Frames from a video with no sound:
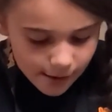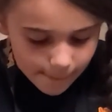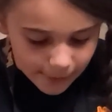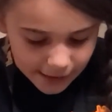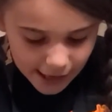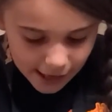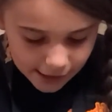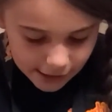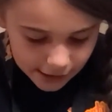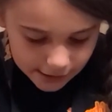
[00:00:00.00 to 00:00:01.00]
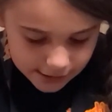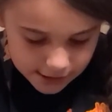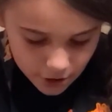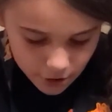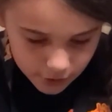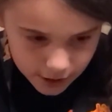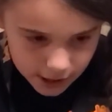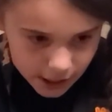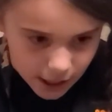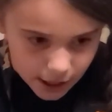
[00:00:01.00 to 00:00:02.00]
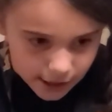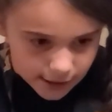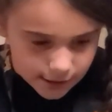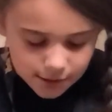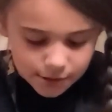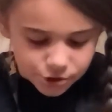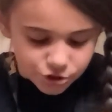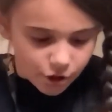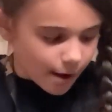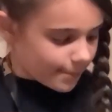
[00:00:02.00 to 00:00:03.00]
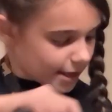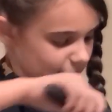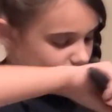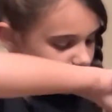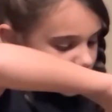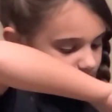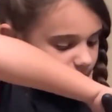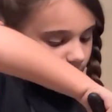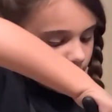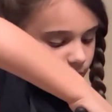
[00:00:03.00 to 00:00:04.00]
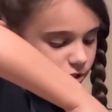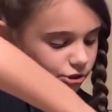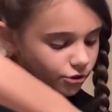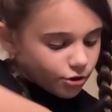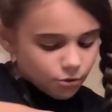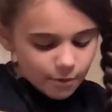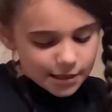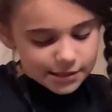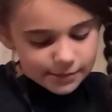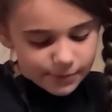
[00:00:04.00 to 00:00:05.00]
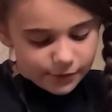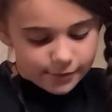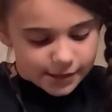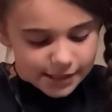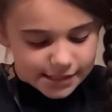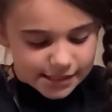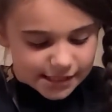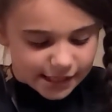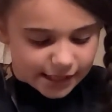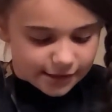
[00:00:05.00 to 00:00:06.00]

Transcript: bananas, coconut, strawberries. So you're going to want it to be really sticky.